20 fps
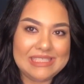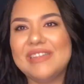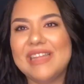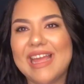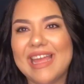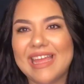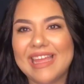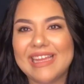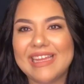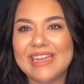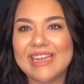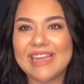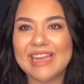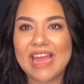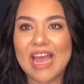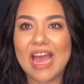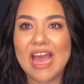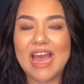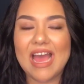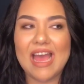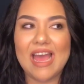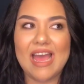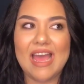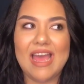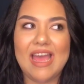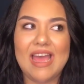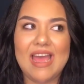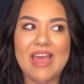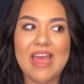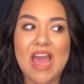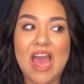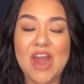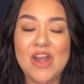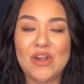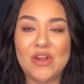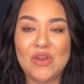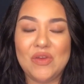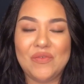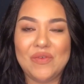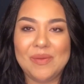like, I
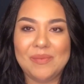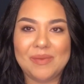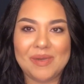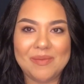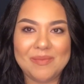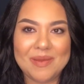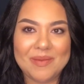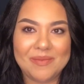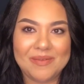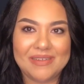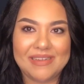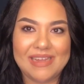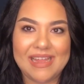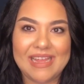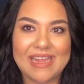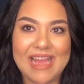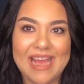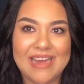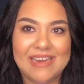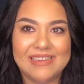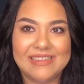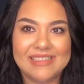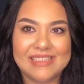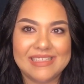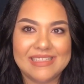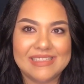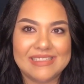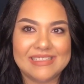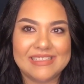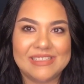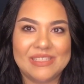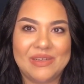don't know if I'm gonna be able to like handle it.